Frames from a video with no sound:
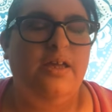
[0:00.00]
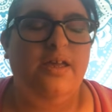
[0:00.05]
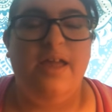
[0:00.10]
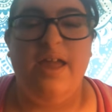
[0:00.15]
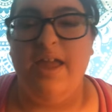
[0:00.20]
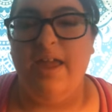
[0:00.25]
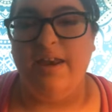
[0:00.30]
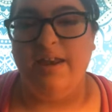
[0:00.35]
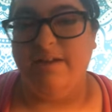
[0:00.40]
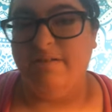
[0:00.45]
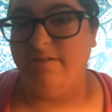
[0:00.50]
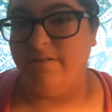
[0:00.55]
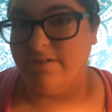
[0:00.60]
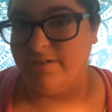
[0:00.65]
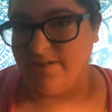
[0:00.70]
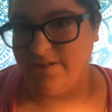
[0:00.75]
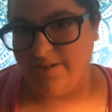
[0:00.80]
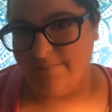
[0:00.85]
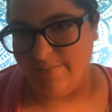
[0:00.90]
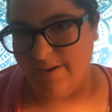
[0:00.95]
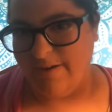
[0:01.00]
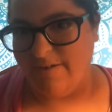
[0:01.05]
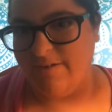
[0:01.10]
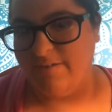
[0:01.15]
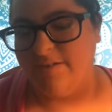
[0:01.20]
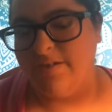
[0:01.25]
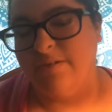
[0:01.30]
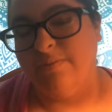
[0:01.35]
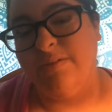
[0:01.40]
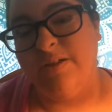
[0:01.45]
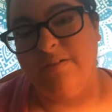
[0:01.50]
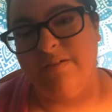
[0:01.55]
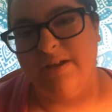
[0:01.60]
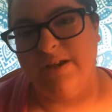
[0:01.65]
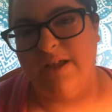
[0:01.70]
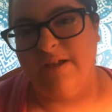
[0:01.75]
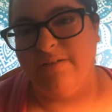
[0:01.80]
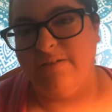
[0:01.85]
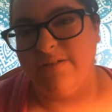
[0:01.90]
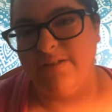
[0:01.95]
and of course, my creativity right
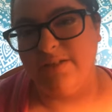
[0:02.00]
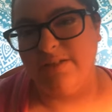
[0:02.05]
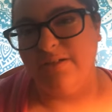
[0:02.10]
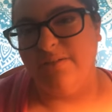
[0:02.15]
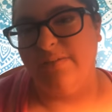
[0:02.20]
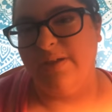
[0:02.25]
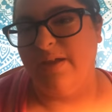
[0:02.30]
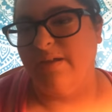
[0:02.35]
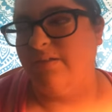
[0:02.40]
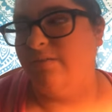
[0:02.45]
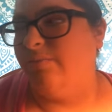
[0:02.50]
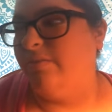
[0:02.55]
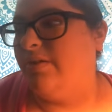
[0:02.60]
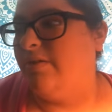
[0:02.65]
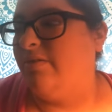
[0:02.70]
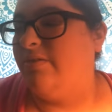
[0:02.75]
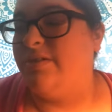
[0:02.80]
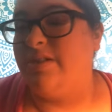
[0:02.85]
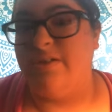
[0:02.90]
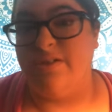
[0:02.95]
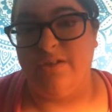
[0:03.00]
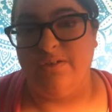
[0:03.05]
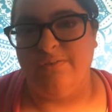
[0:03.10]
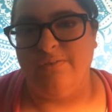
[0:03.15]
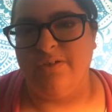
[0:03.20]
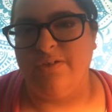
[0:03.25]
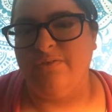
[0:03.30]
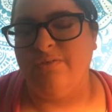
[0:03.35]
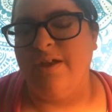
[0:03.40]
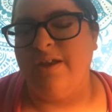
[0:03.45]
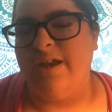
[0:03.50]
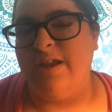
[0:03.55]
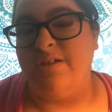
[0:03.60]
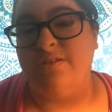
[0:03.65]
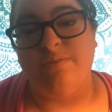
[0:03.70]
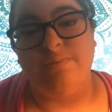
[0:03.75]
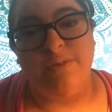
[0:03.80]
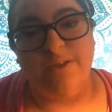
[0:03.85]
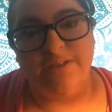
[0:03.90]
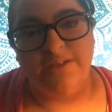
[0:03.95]
now is a little bit out the window because I just finished writing,
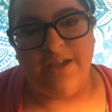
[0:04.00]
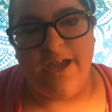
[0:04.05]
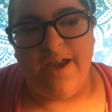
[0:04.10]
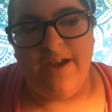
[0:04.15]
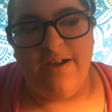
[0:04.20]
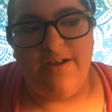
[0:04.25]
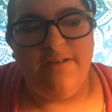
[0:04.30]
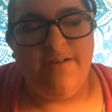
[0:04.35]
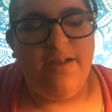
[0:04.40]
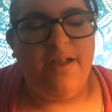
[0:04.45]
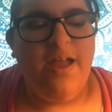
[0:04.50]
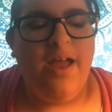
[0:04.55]
so I'm a little tired.